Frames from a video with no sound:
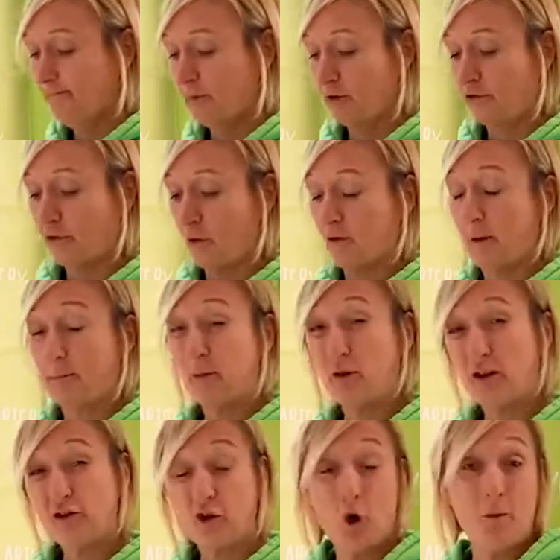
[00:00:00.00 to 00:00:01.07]
So the blood
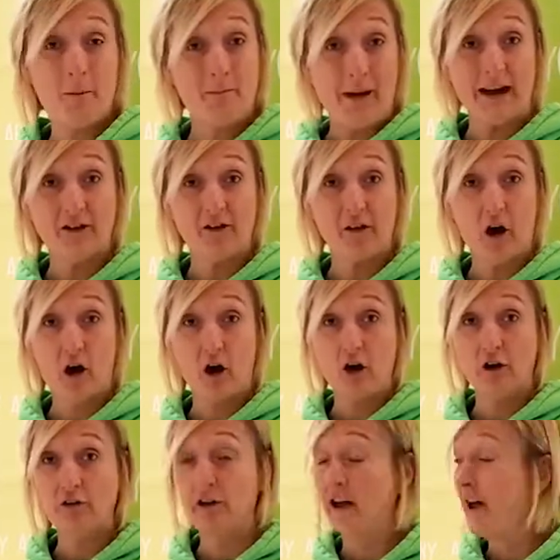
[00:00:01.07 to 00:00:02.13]
is coming back to the
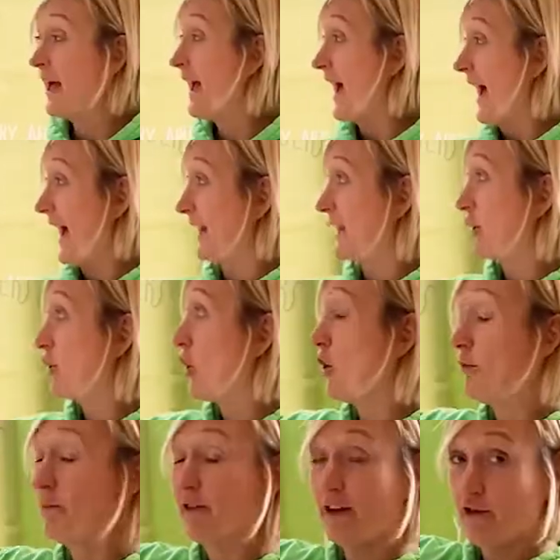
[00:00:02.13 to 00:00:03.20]
heart, and it
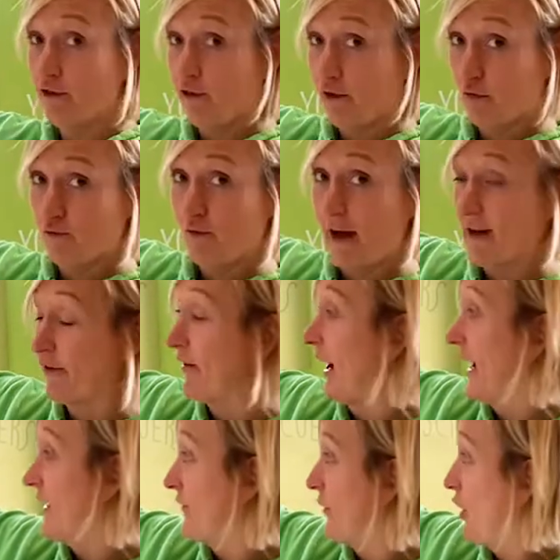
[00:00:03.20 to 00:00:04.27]
comes into the right side of the